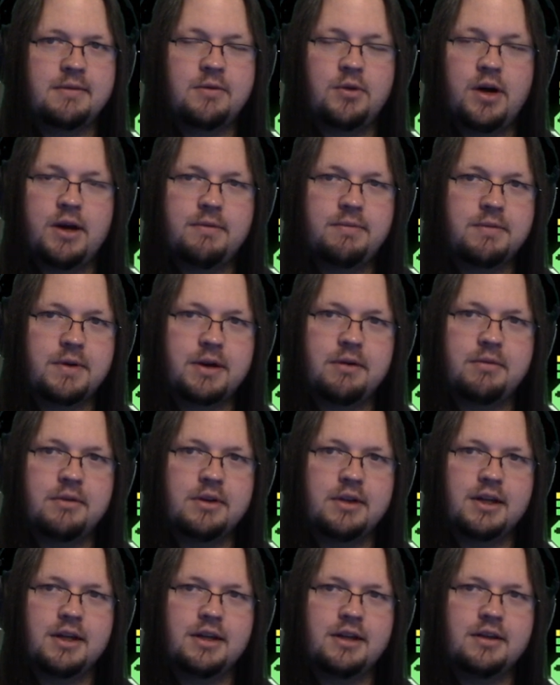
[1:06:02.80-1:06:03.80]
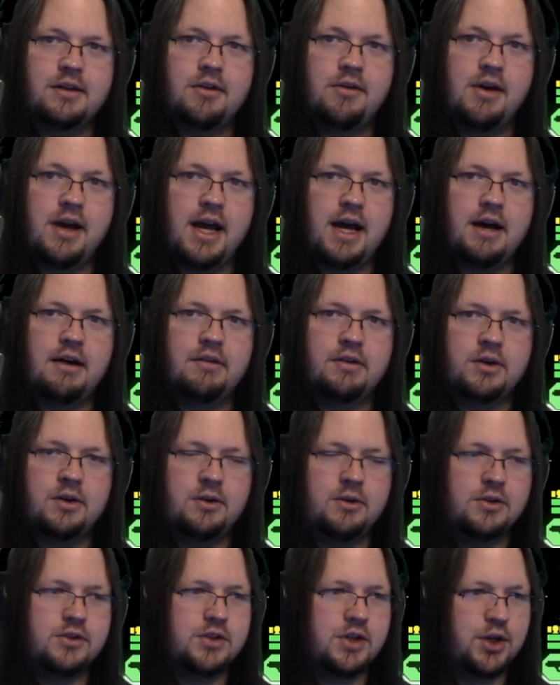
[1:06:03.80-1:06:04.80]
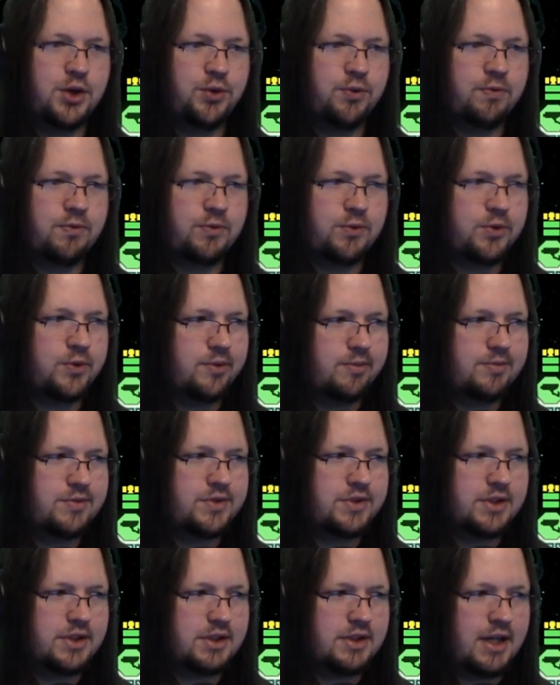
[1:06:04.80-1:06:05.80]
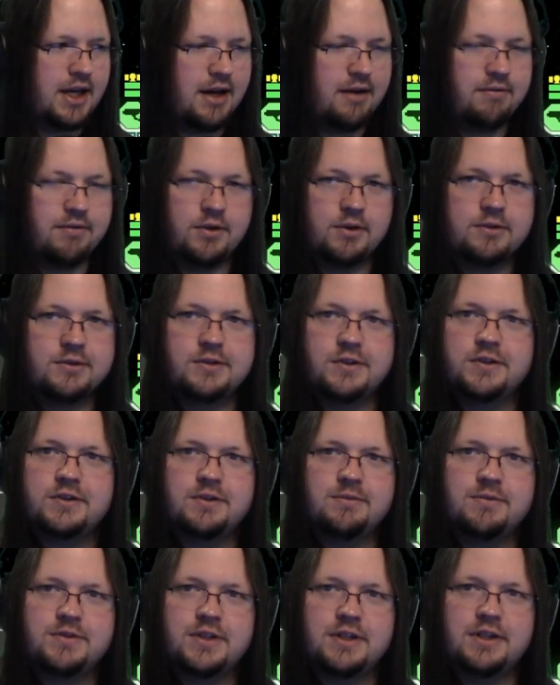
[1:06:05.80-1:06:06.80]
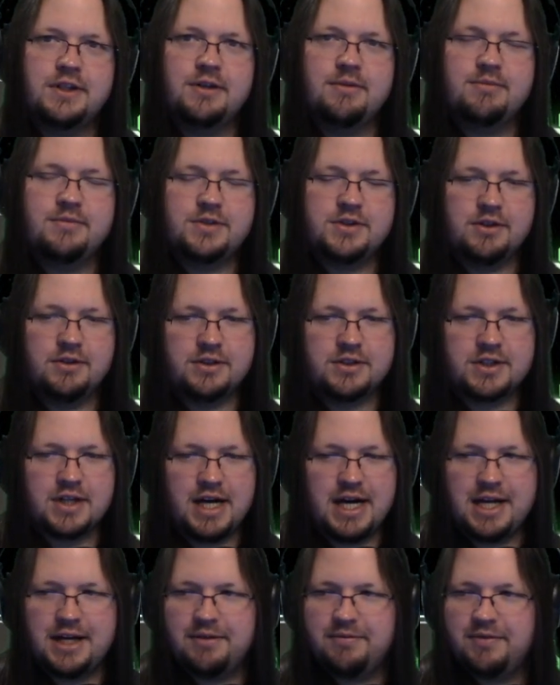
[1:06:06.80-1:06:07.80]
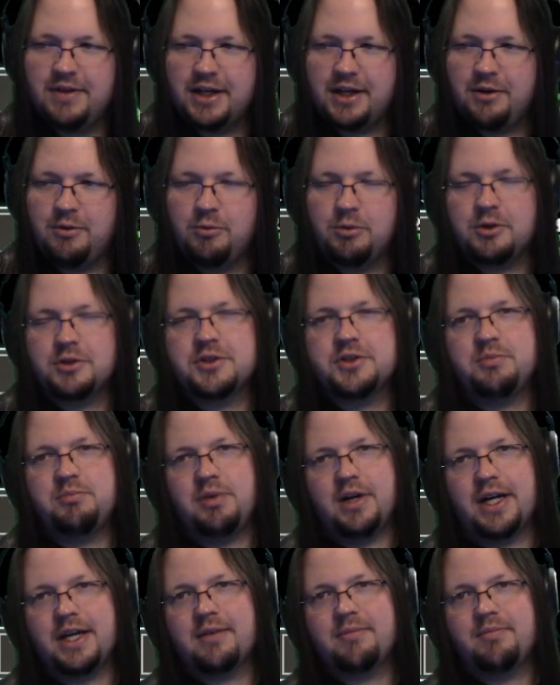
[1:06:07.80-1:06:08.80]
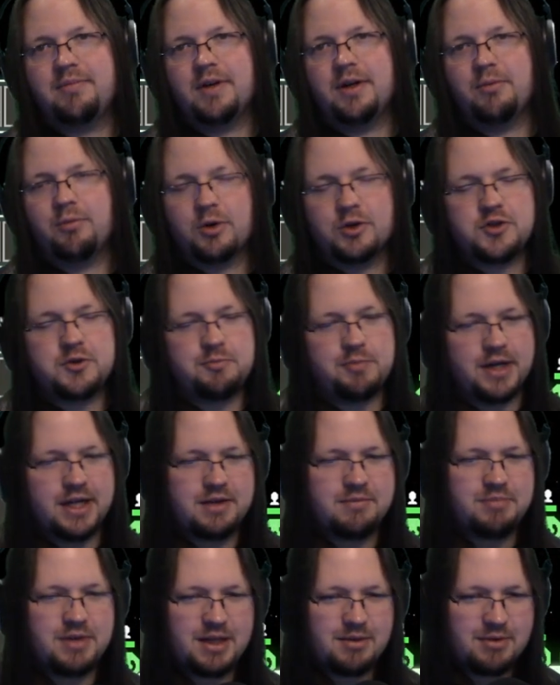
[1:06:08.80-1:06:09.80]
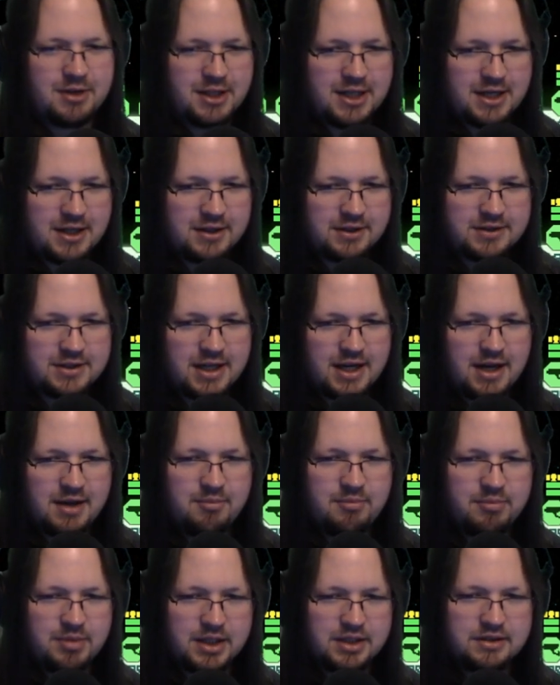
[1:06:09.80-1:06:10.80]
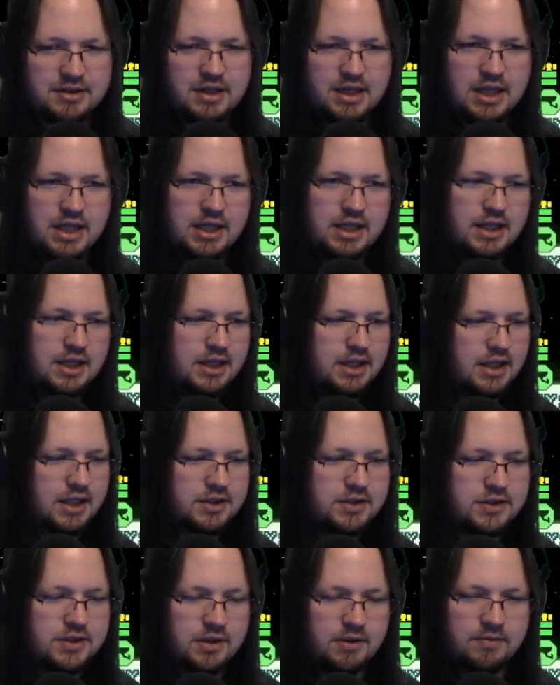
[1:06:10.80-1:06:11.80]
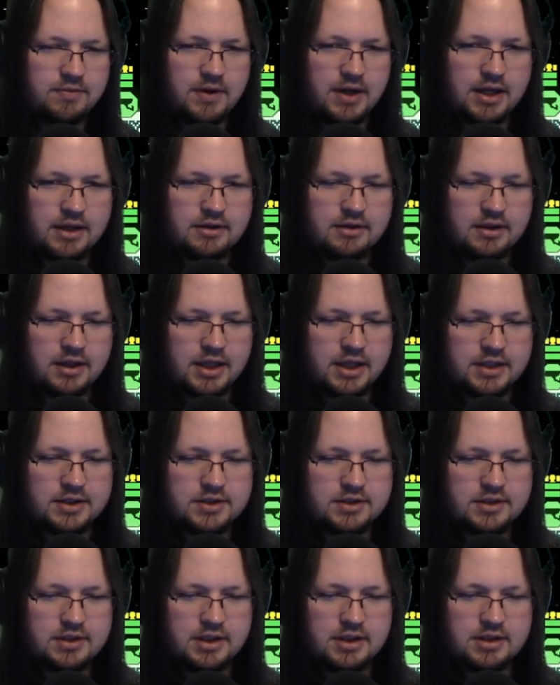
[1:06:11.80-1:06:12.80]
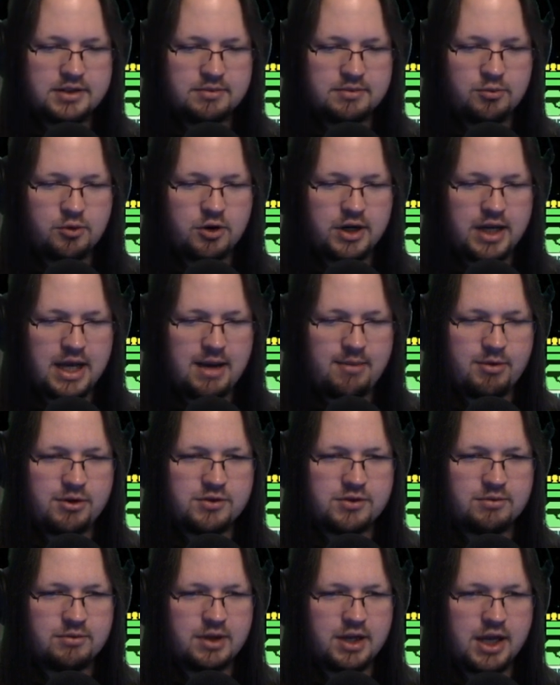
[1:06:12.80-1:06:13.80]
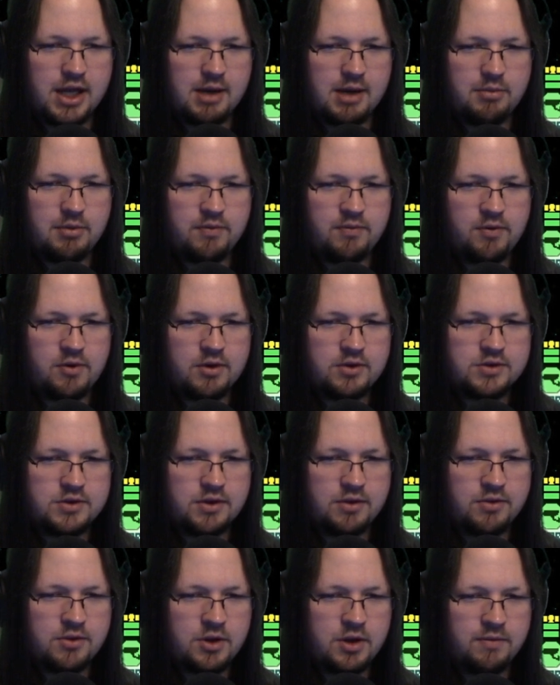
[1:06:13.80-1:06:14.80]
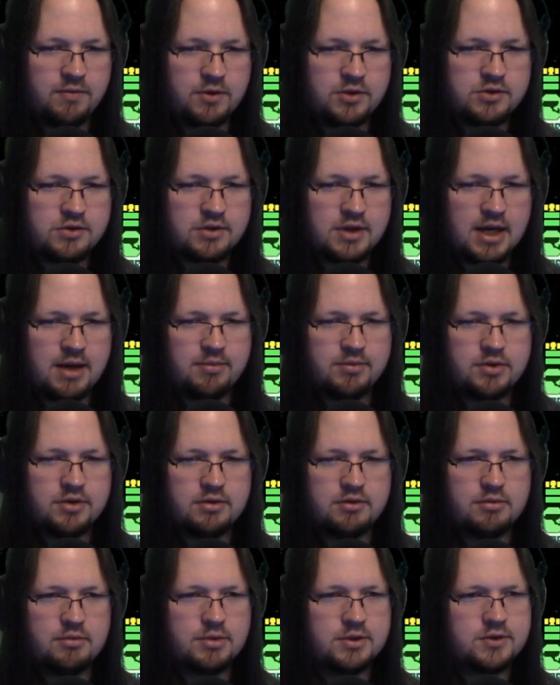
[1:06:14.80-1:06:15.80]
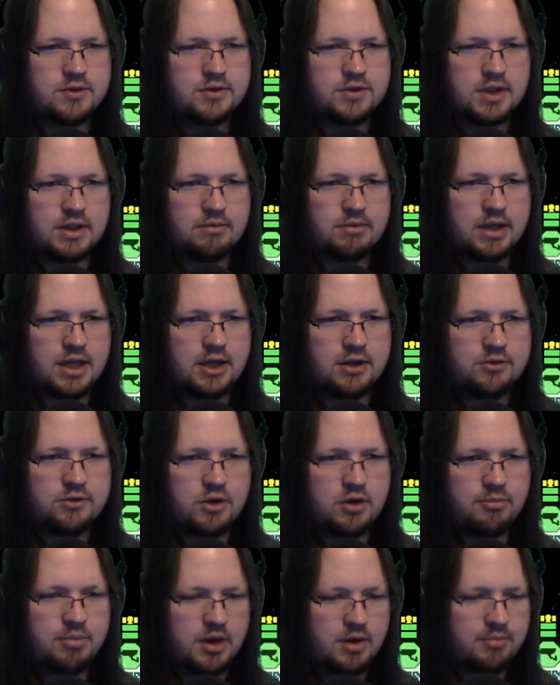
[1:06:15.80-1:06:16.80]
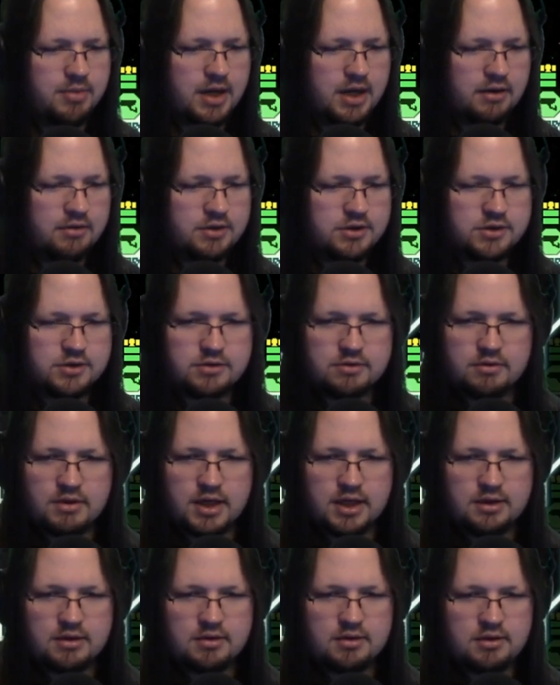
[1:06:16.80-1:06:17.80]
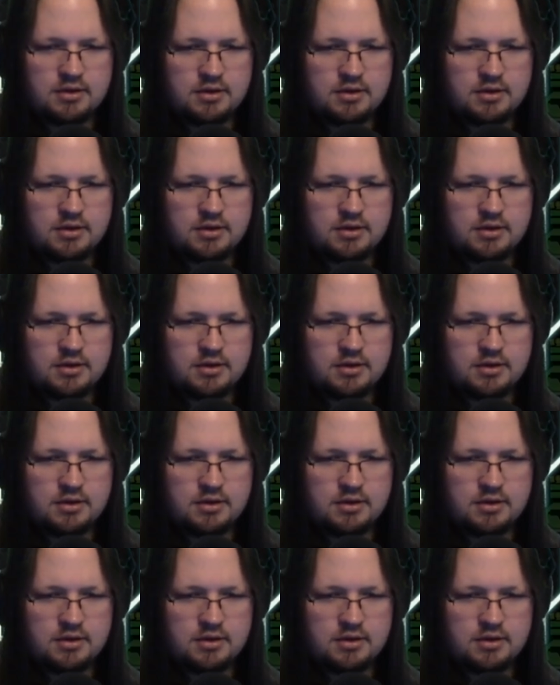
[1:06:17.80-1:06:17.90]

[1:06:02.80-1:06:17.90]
quite frequently don't have a whole ton of rooms that have no systems in them, so it's kind of like a worse pike beam a lot of the time, but it's still fine. Like, it's more damage than what I had before. So 34 scrap, 2 missiles, and we got a drone part back, which is great.